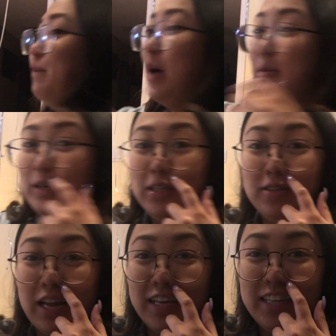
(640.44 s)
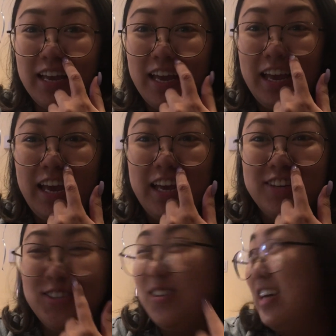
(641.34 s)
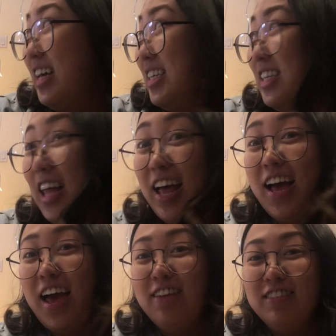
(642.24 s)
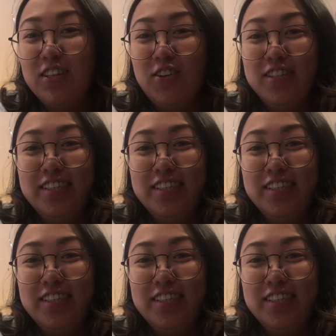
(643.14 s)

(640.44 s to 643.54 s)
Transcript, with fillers: i'm gonna do that and i'll show you guys the end result